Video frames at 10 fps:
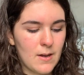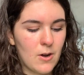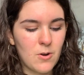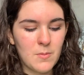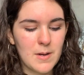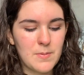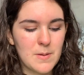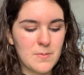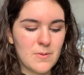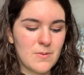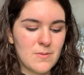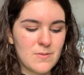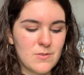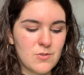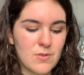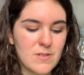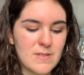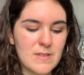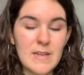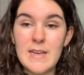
"O my people, trust in